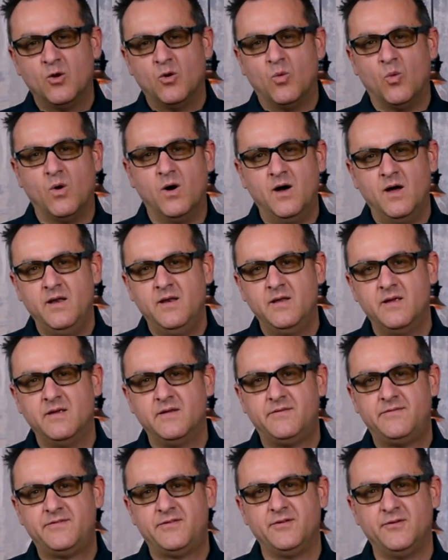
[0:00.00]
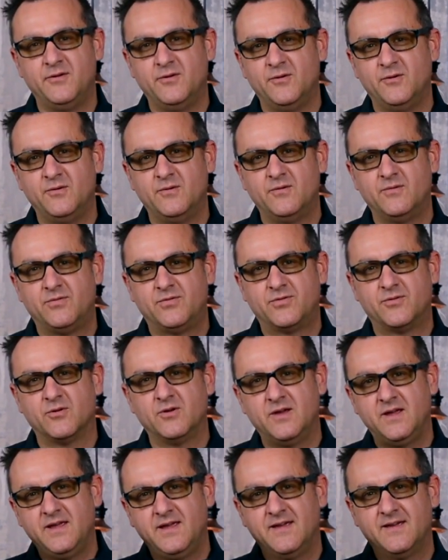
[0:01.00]
1, 2,
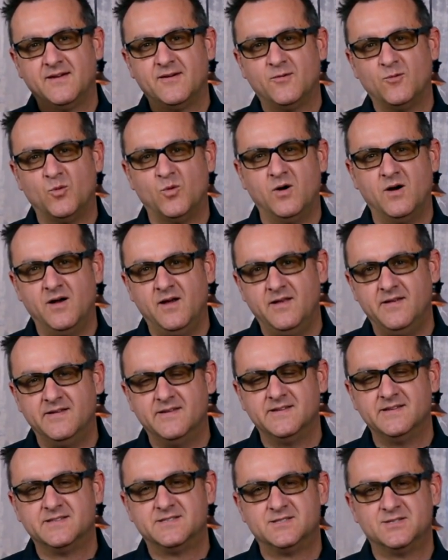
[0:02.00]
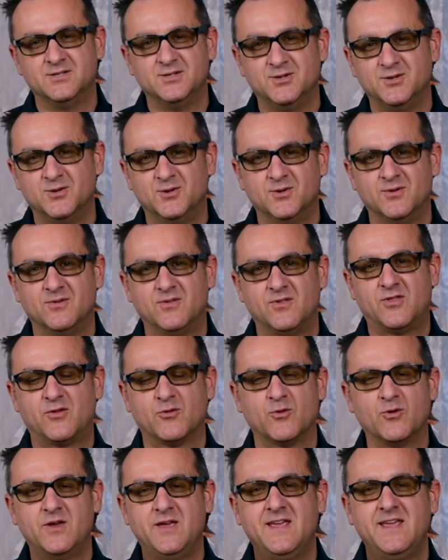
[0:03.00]
3, 1, 2,
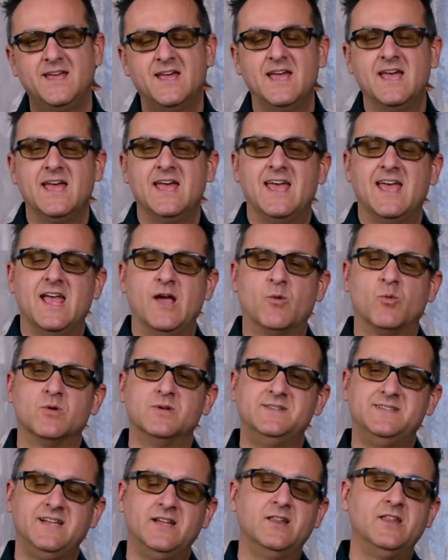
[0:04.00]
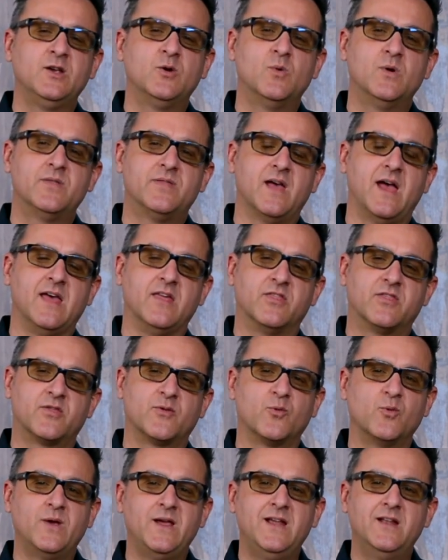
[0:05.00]
3. And we're dealing with a
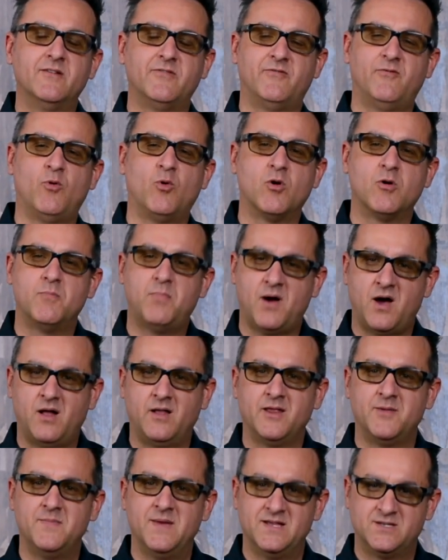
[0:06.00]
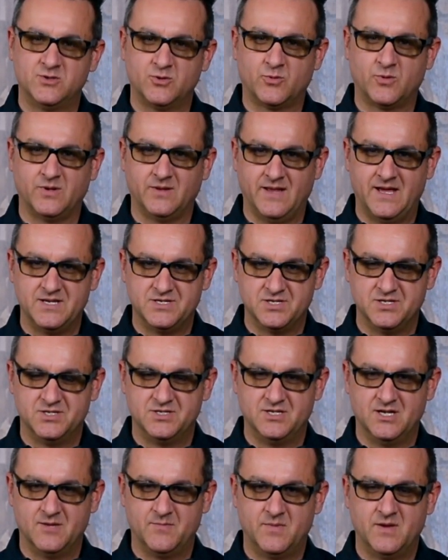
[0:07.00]
3 to 4 polymetric
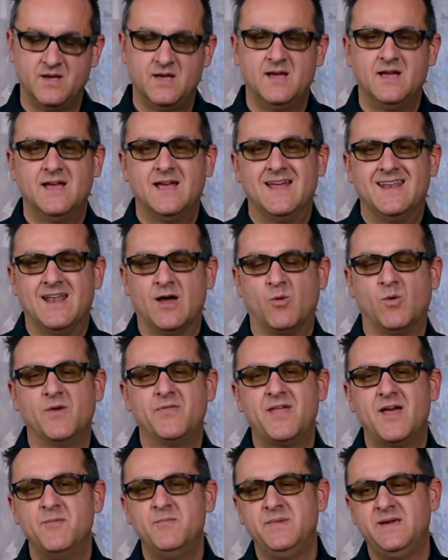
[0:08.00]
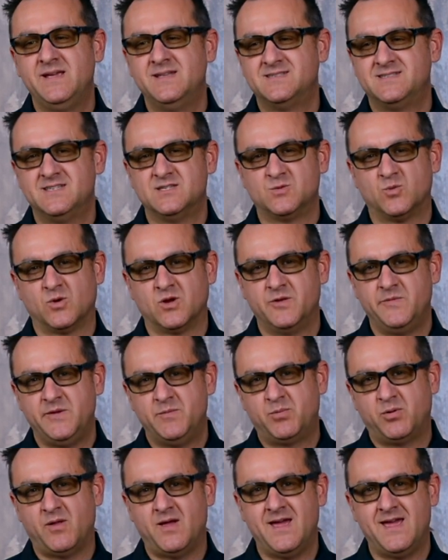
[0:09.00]
relationship. Now what that means is we're going to be
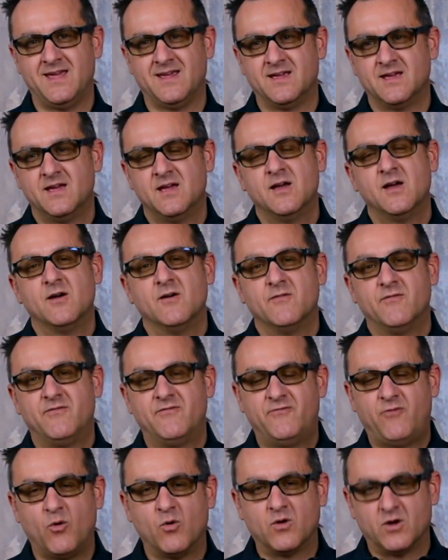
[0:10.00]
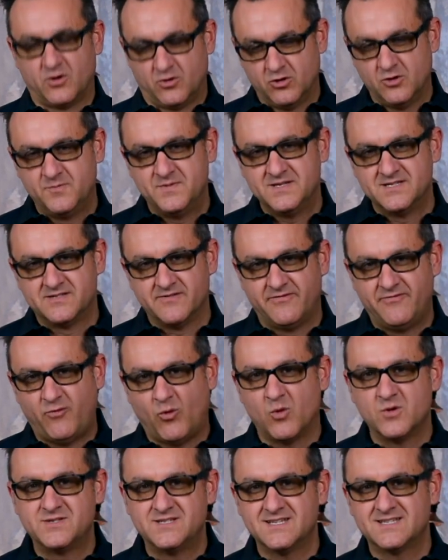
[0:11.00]
playing groupings of
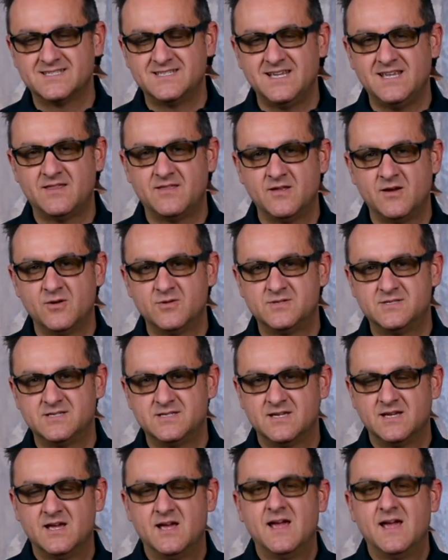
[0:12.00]
4/16 notes